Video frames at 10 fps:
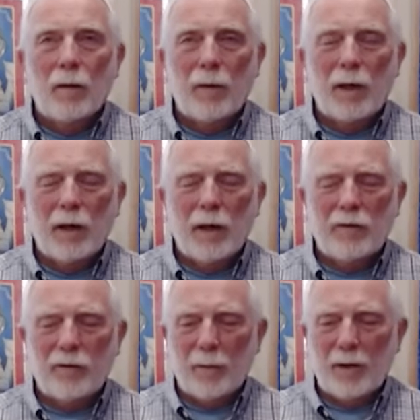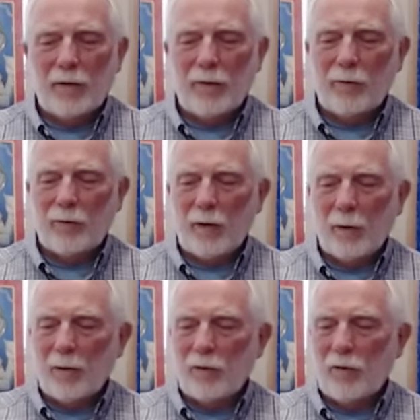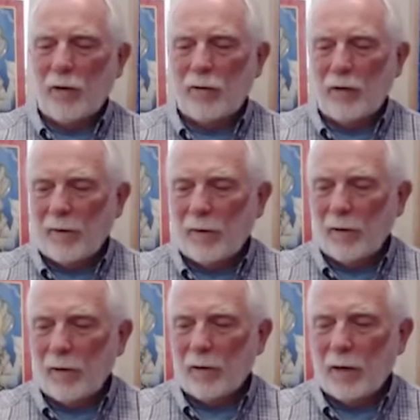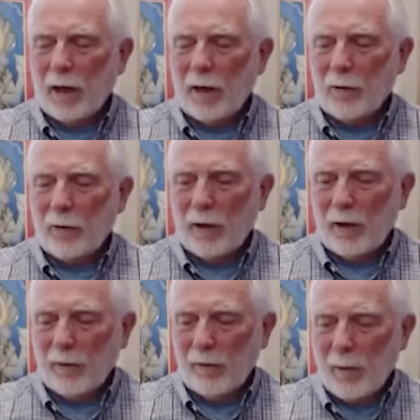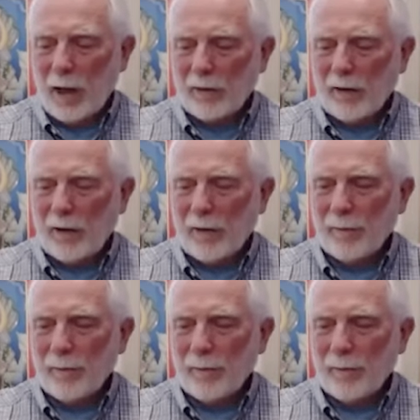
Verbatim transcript: when I contemplate this image that David Kyle created of Magda,